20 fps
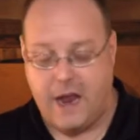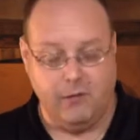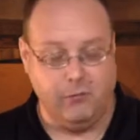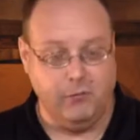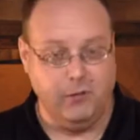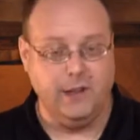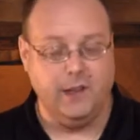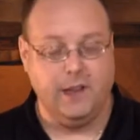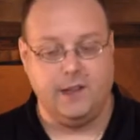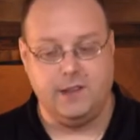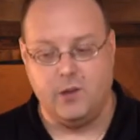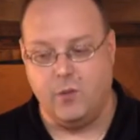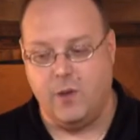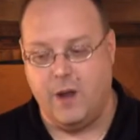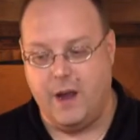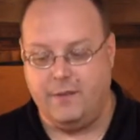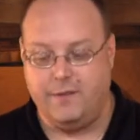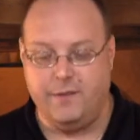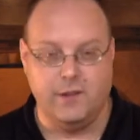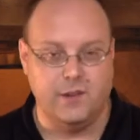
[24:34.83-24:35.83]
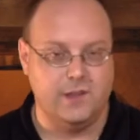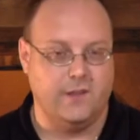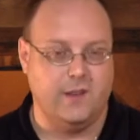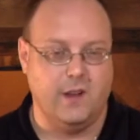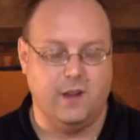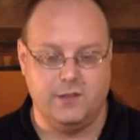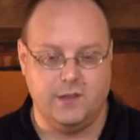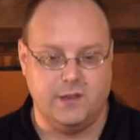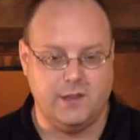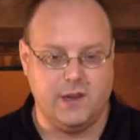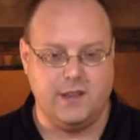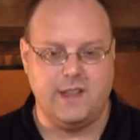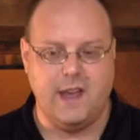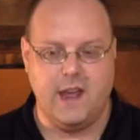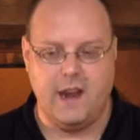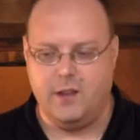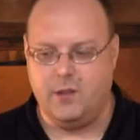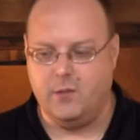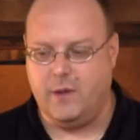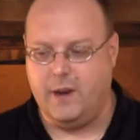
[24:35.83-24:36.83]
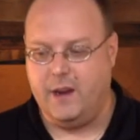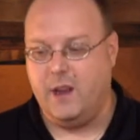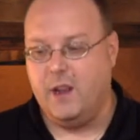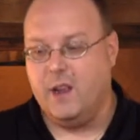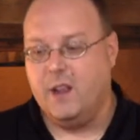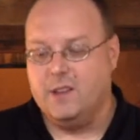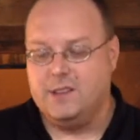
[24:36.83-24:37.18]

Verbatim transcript: I really like the wine, first of all, will just get that out of the way.